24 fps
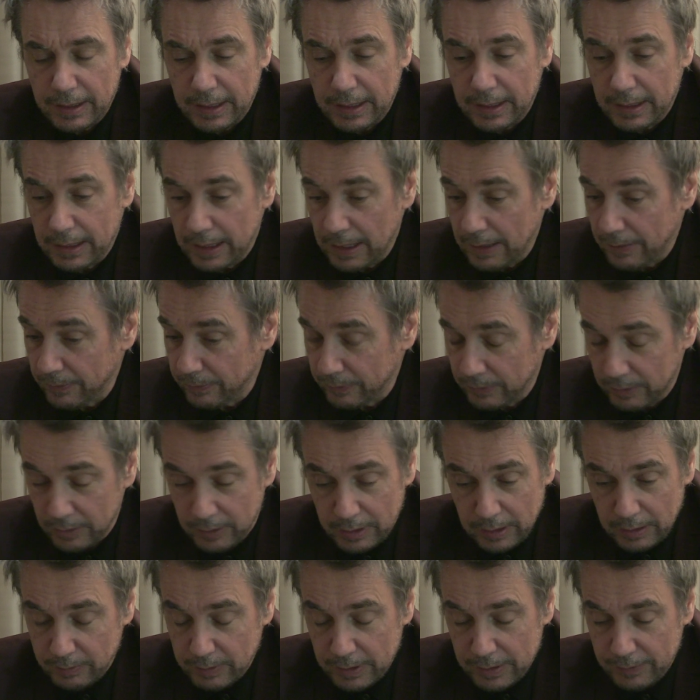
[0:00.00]
then after
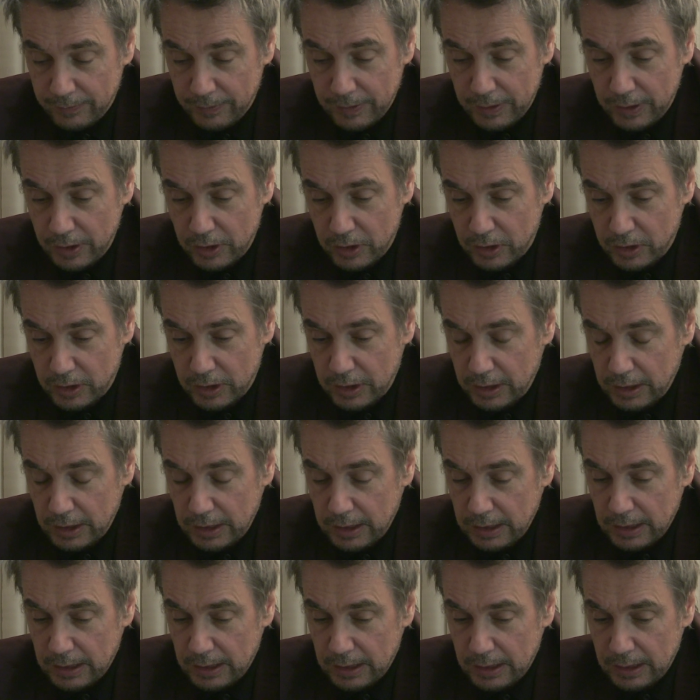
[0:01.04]
it was finished,
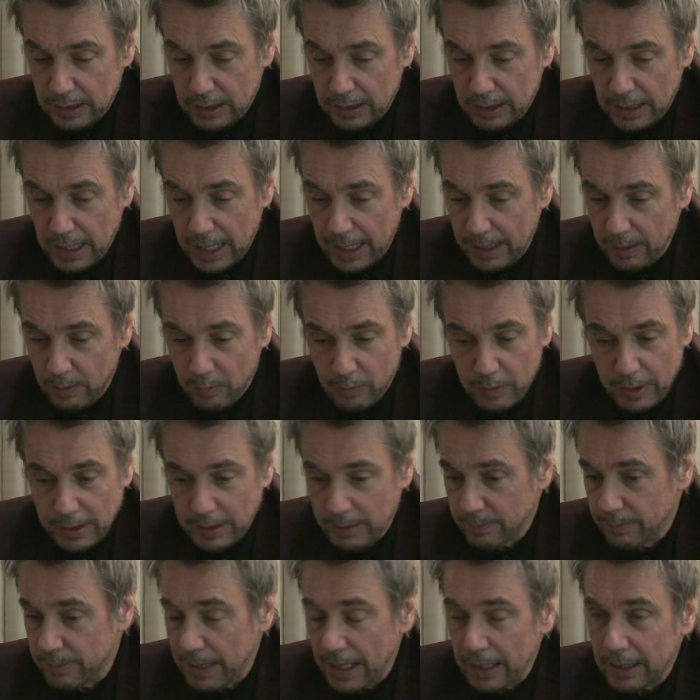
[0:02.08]
I
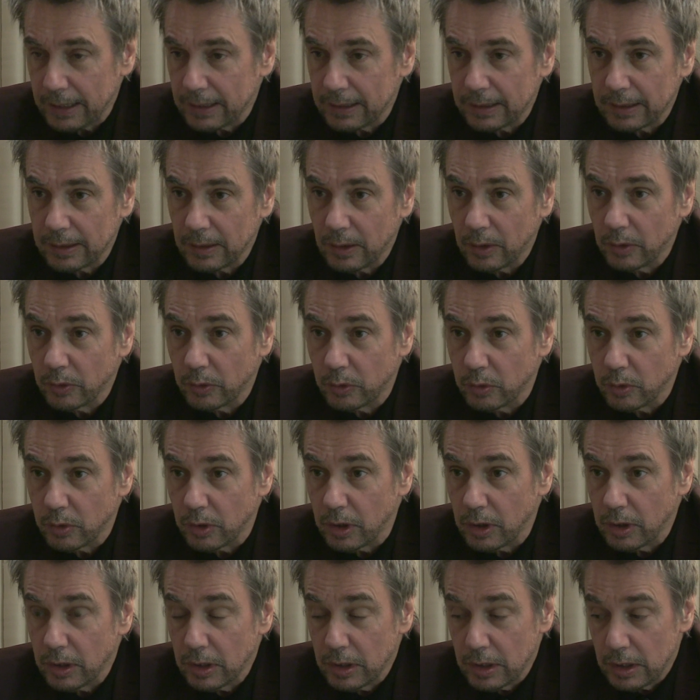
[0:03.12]
went back on
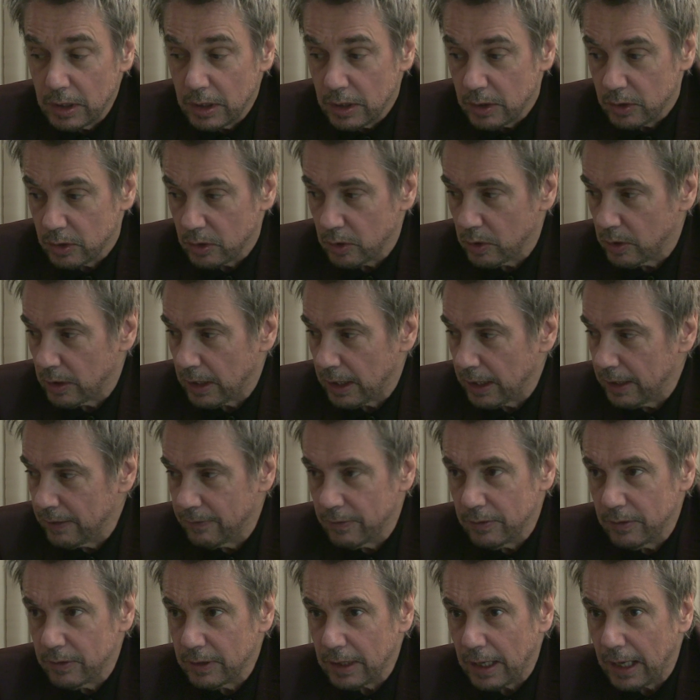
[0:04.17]
tour, so I
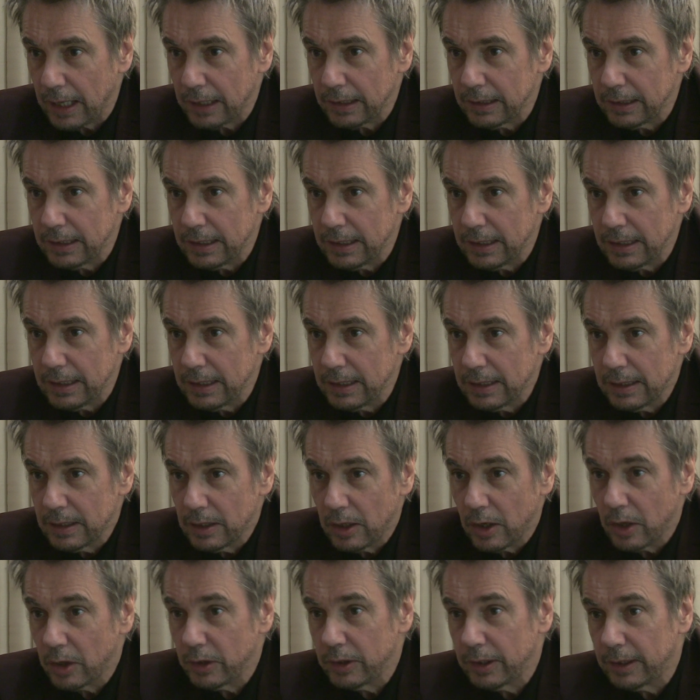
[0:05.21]
even hardly
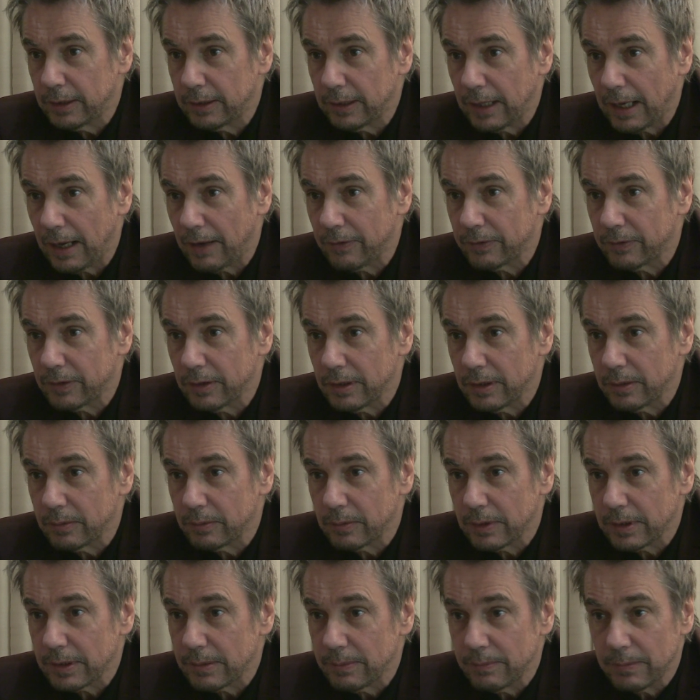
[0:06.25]
heard it after it
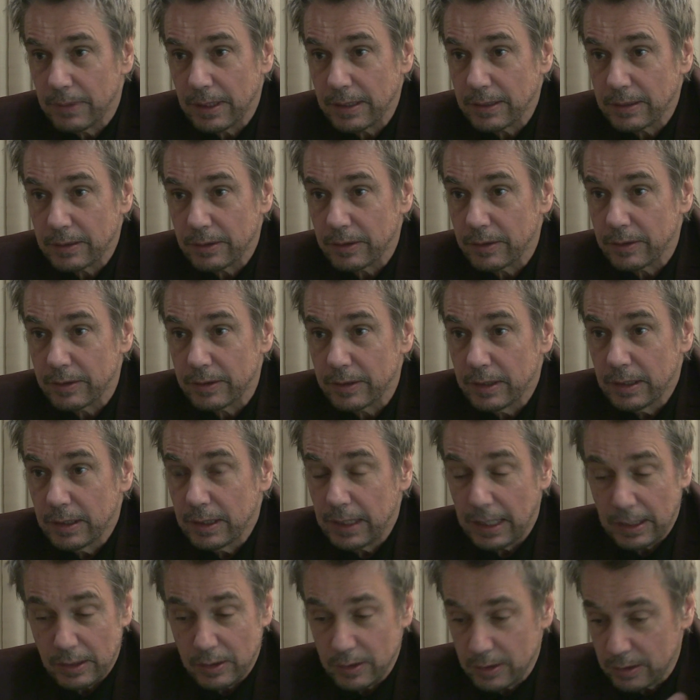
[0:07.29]
was mastered.
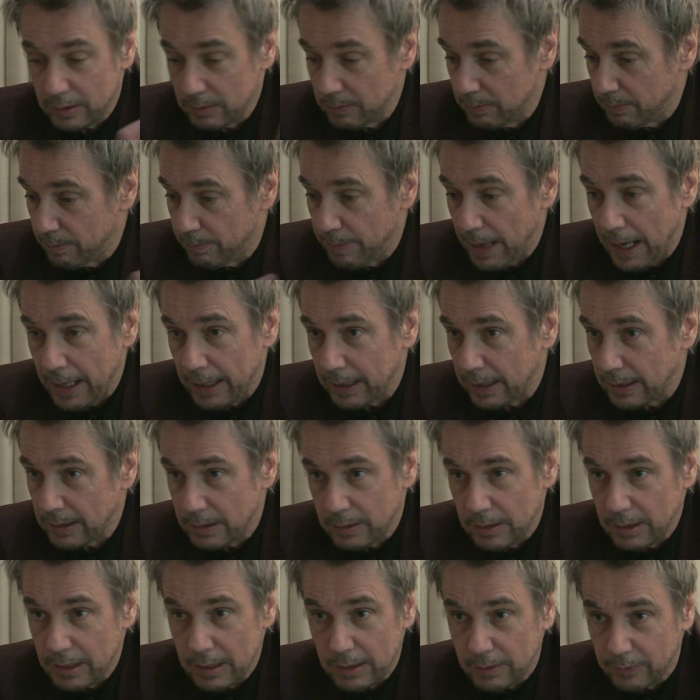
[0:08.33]
I just bang, I
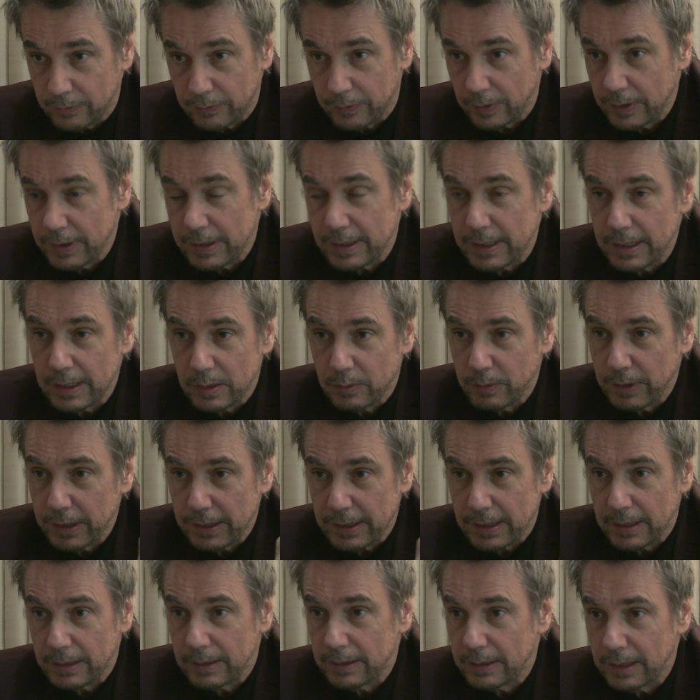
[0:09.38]
did it in 6
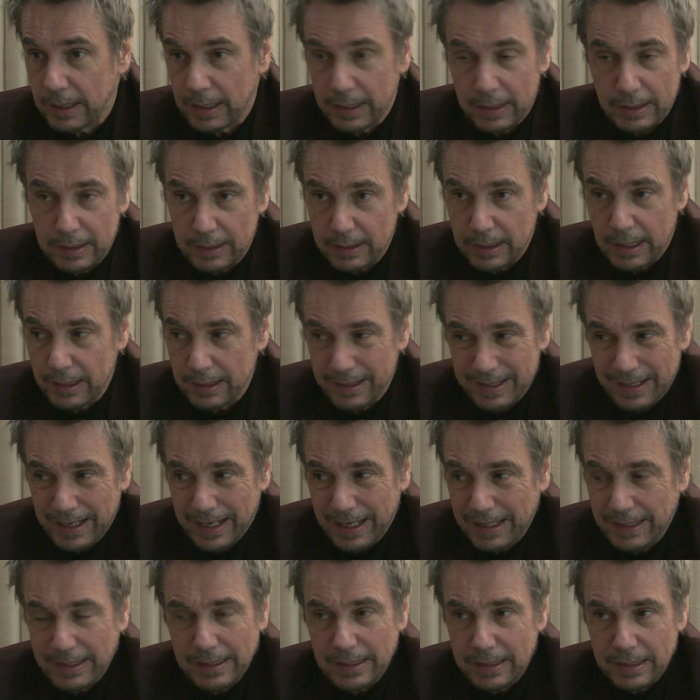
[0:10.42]
weeks, and
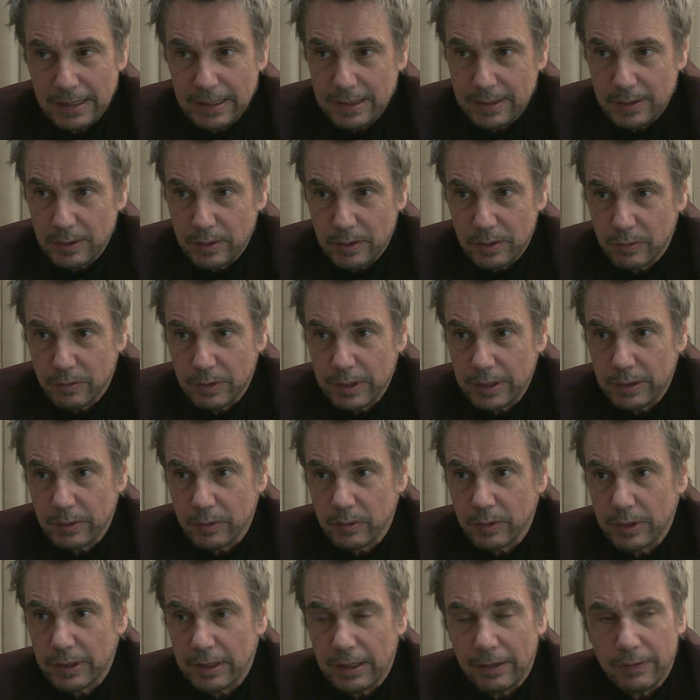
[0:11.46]
I didn't listen really
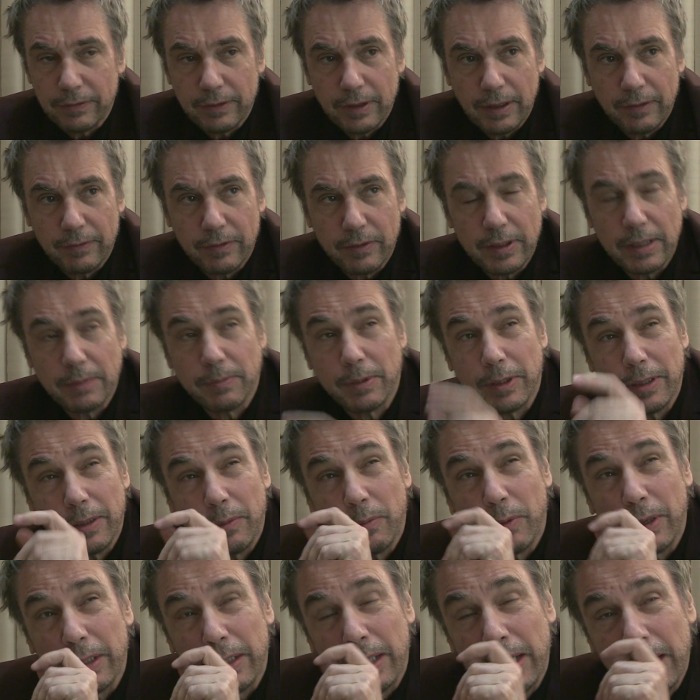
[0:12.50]
to it after that. But
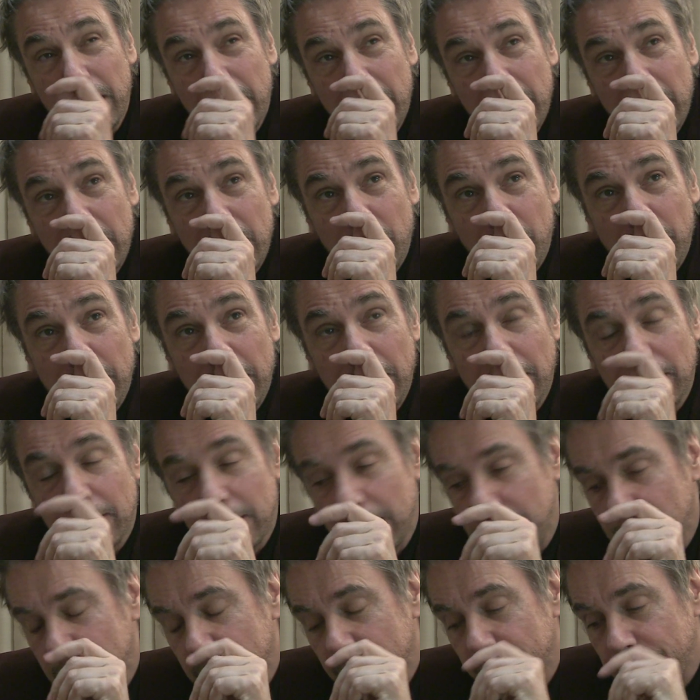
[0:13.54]
what I
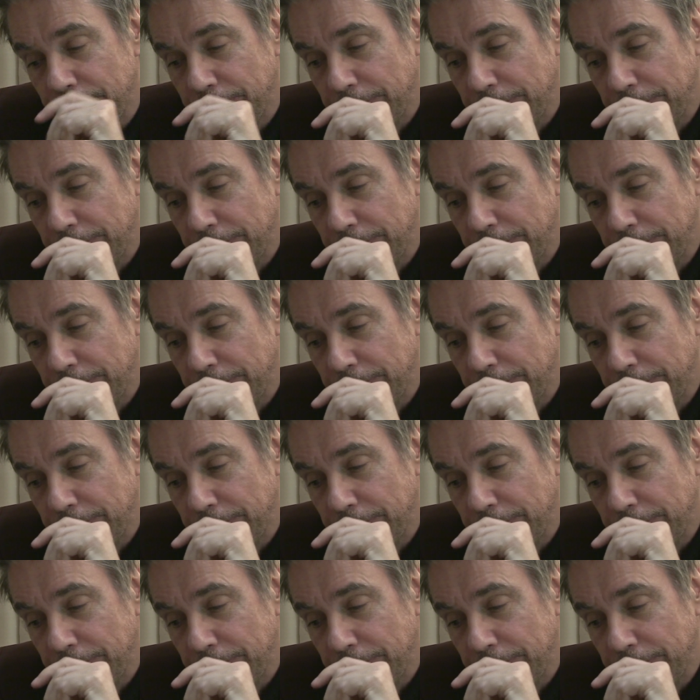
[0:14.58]
think